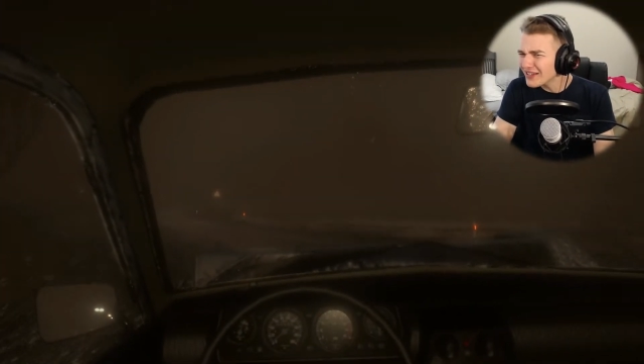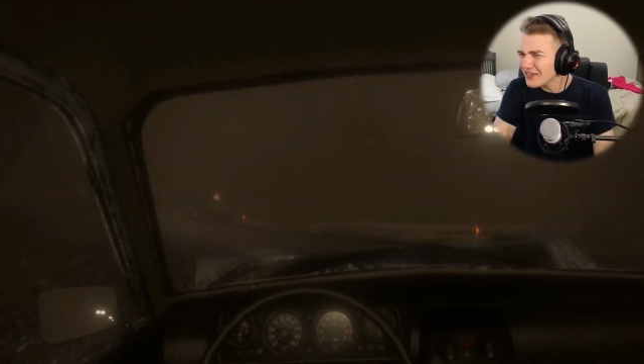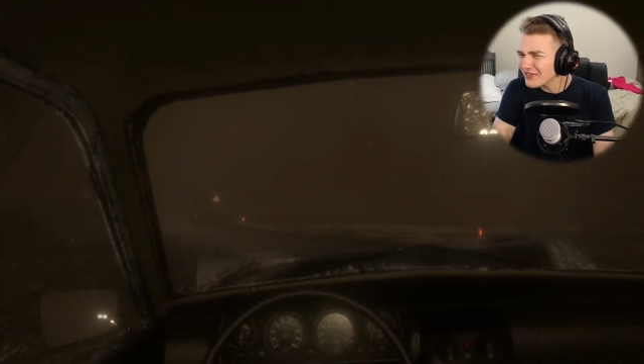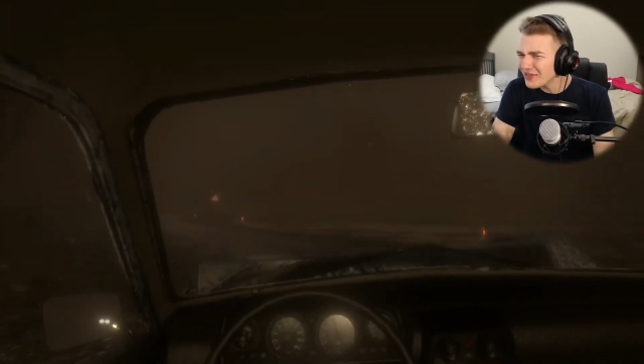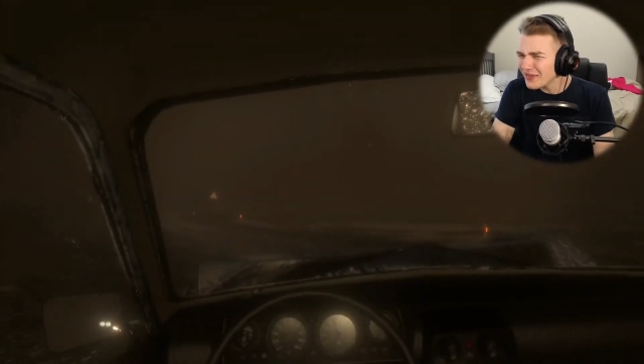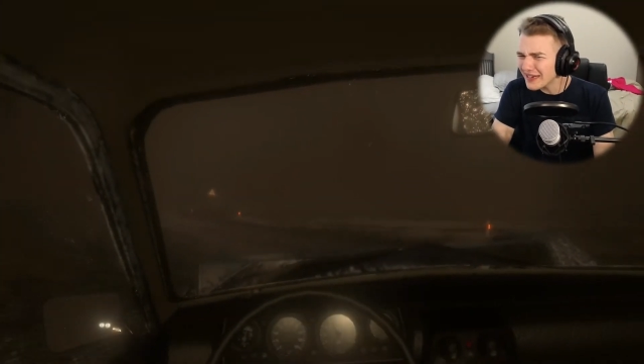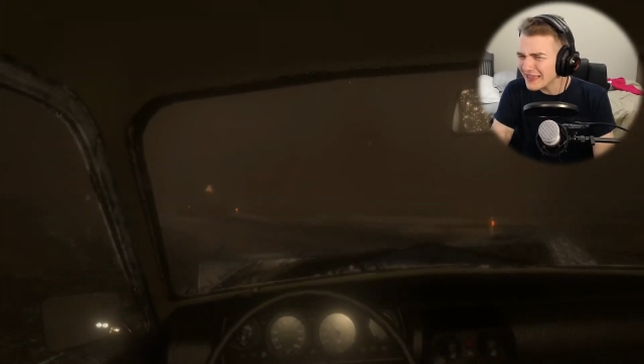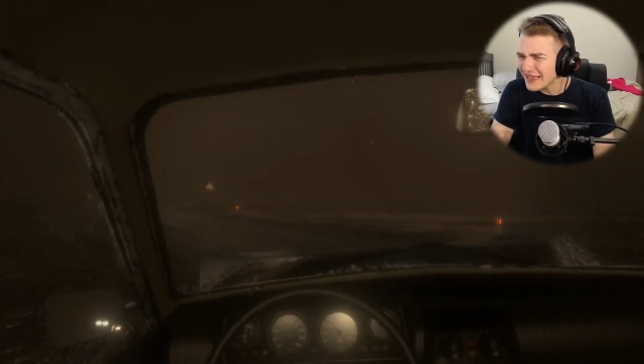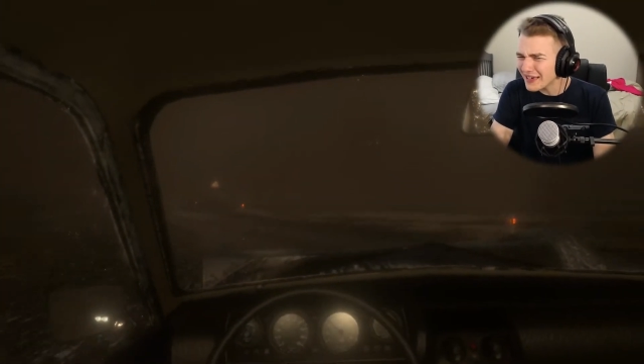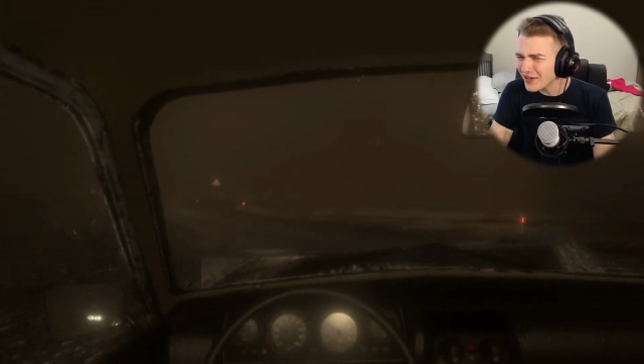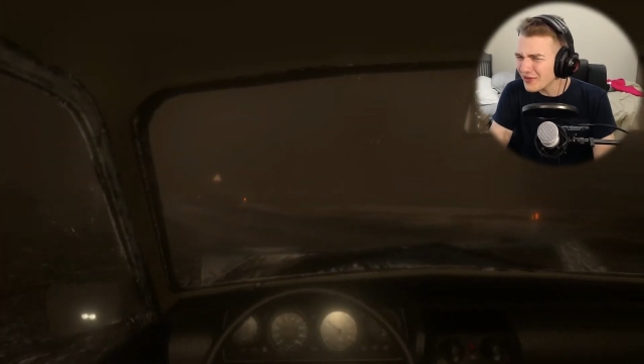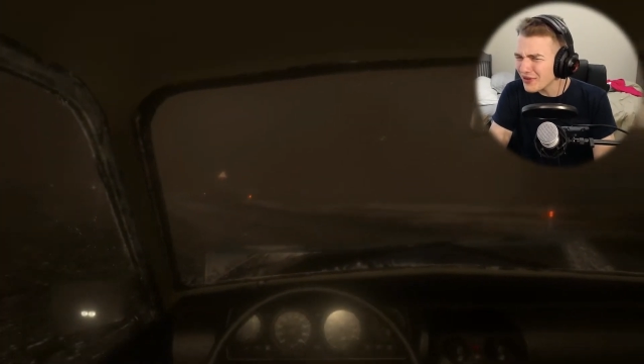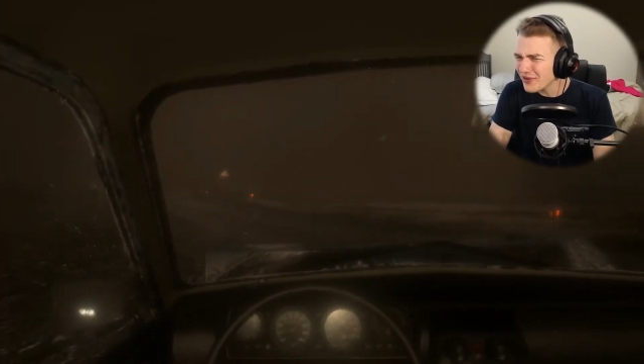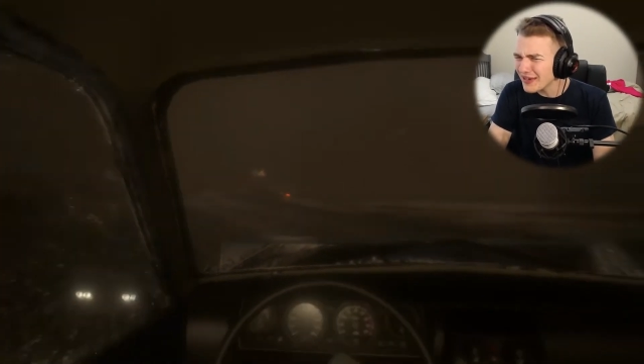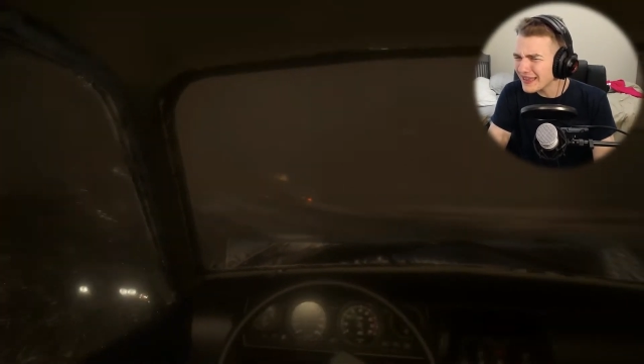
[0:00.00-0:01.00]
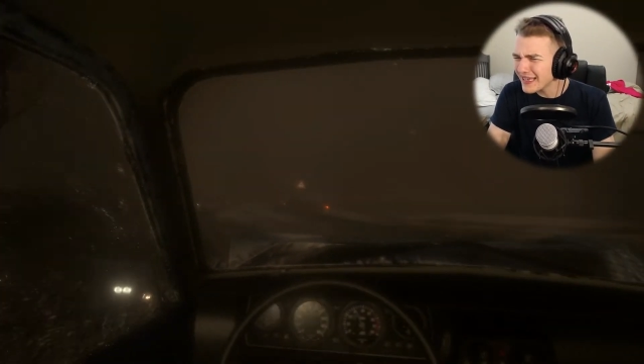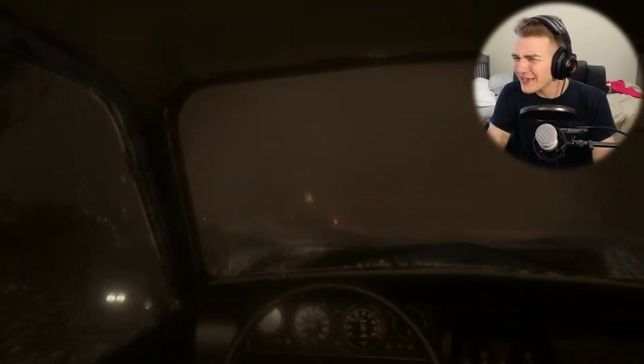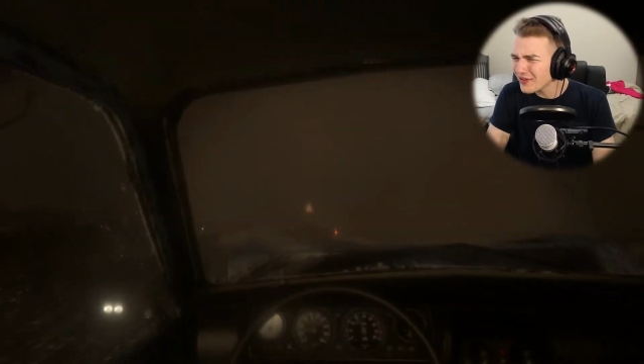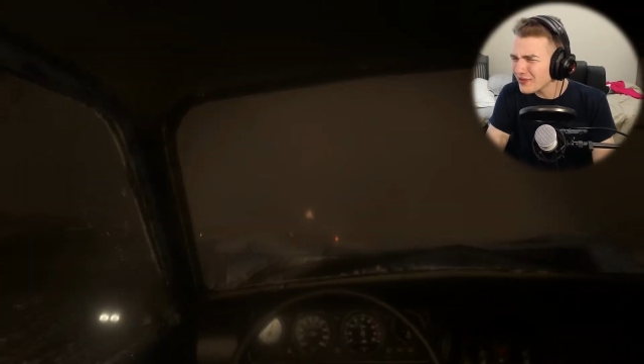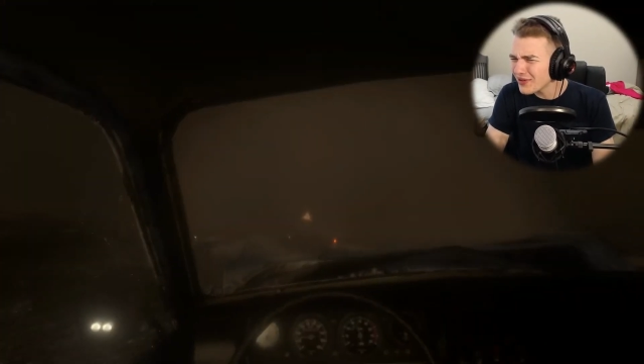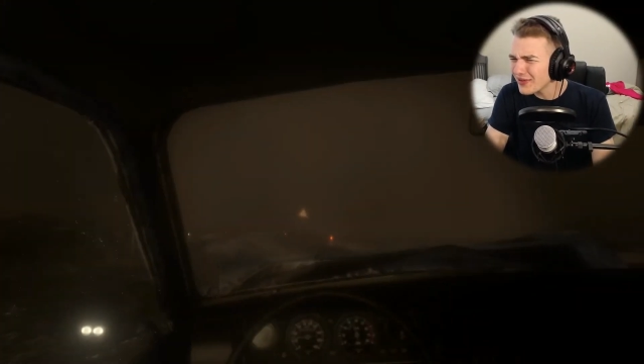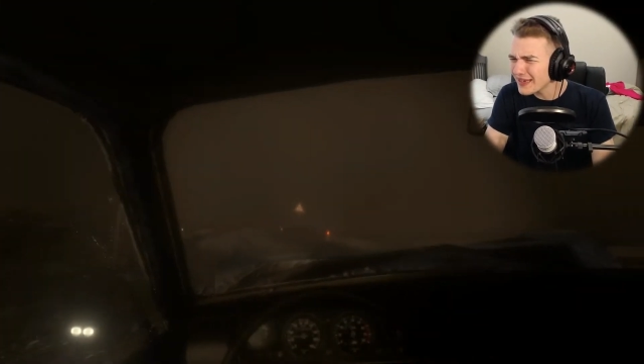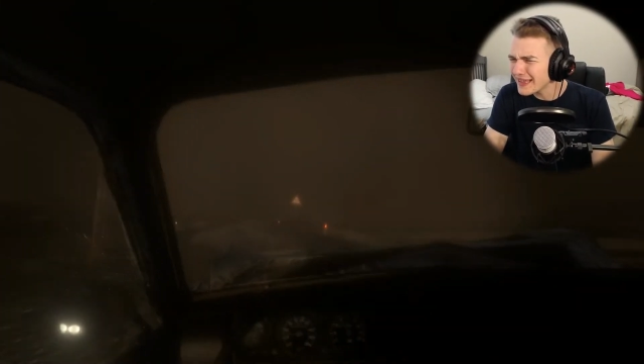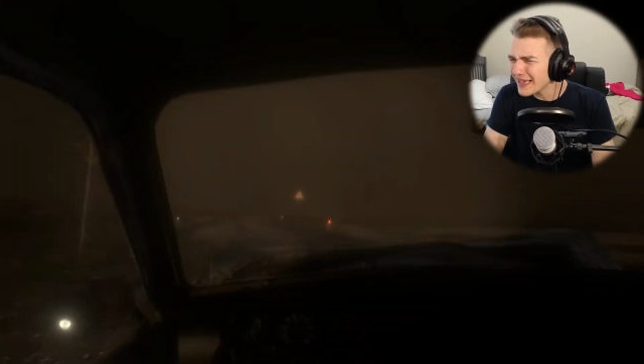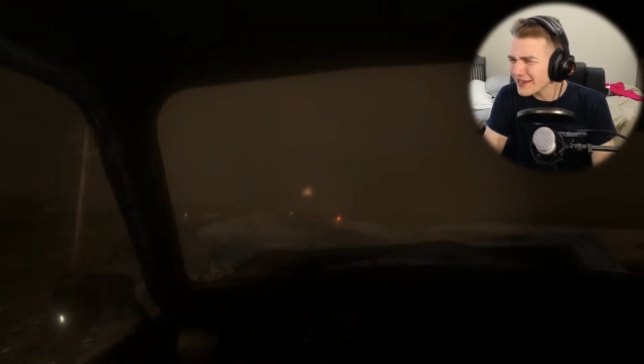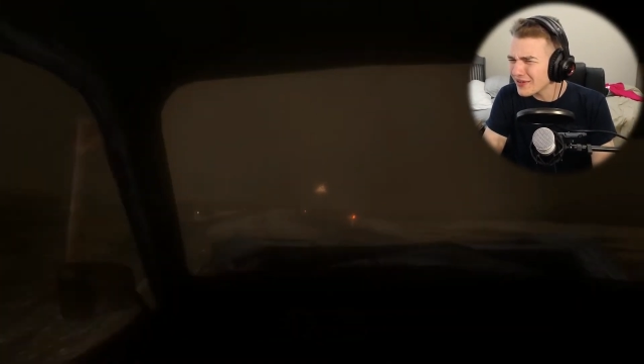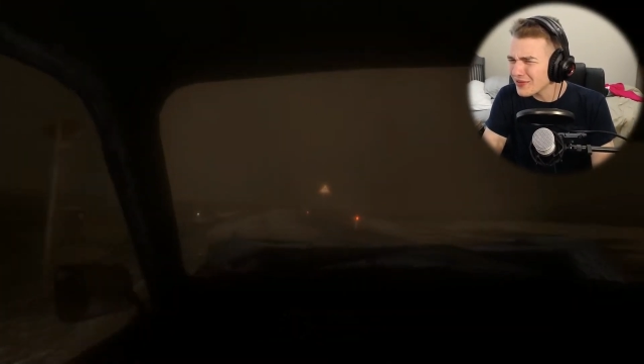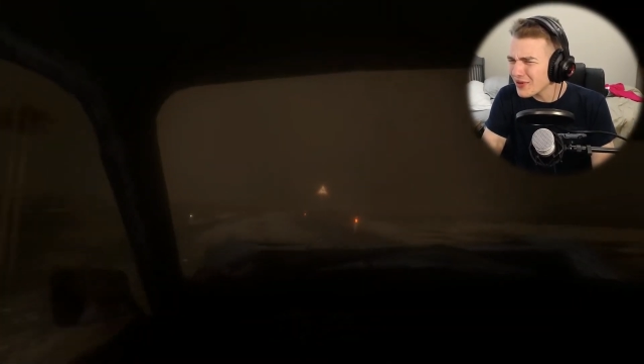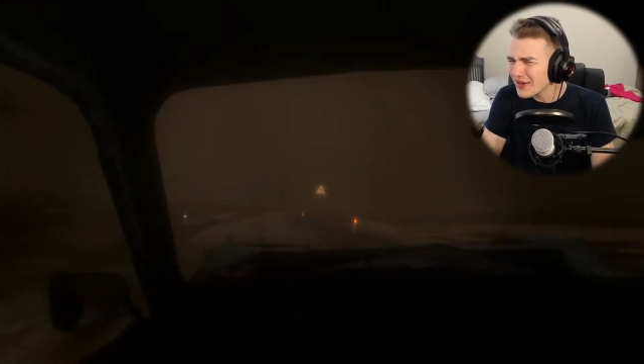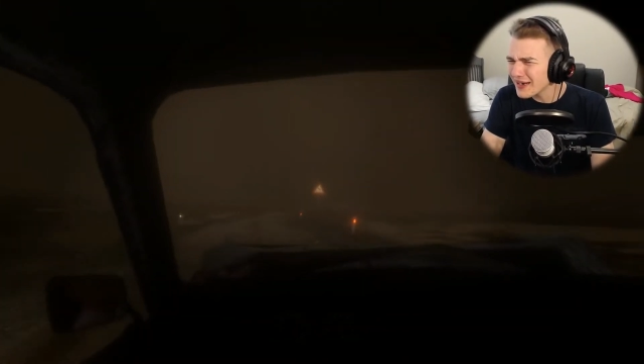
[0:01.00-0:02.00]
don't do anything, don't do anything, don't do anything,
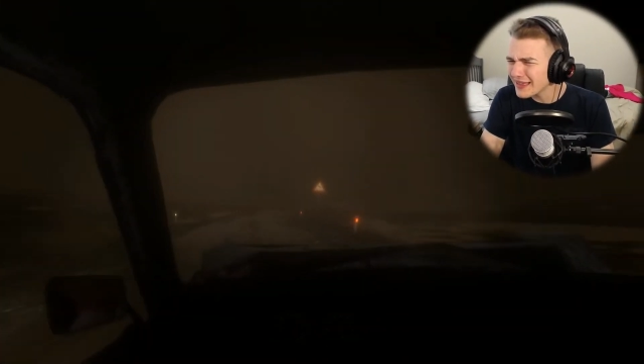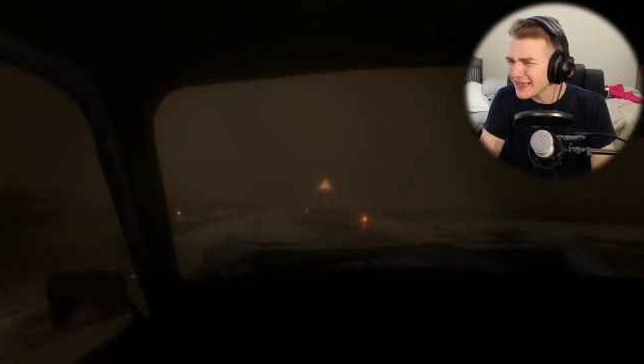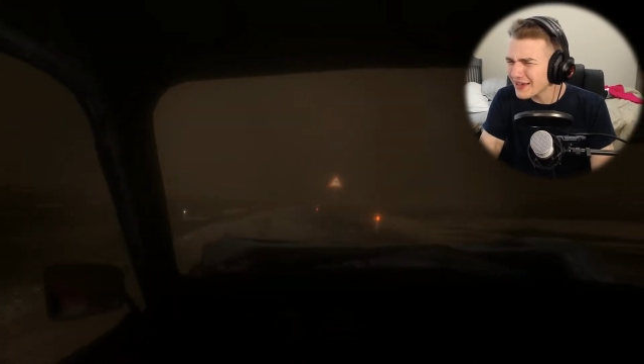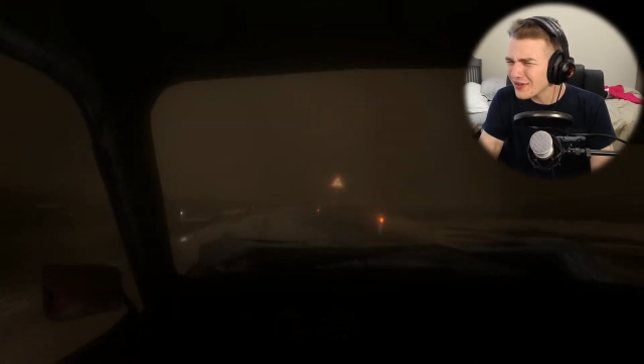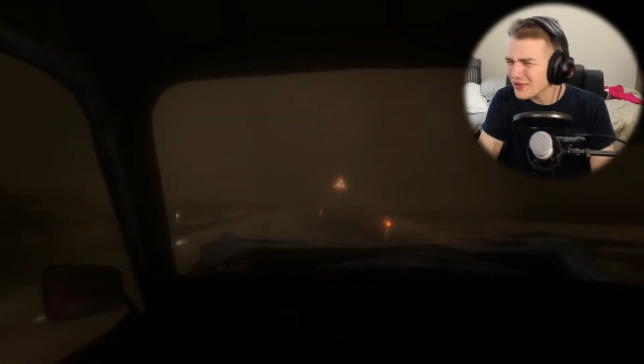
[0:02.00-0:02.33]
don't do anything,